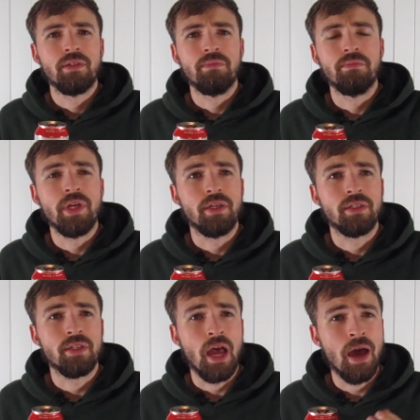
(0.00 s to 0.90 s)
He
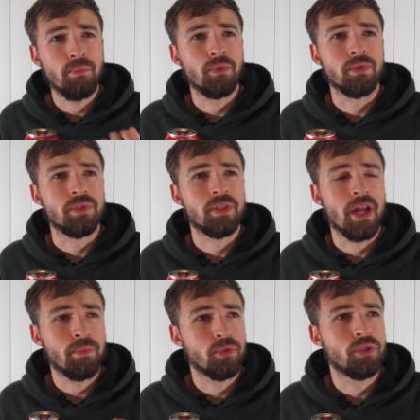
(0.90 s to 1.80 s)
makes apples
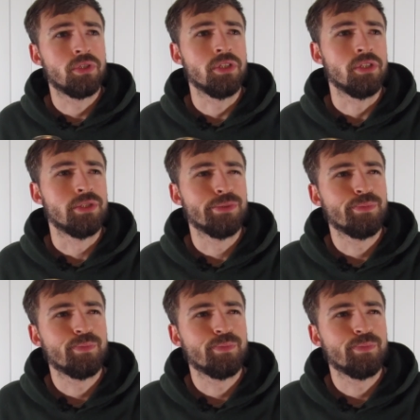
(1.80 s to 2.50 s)
and apple trees.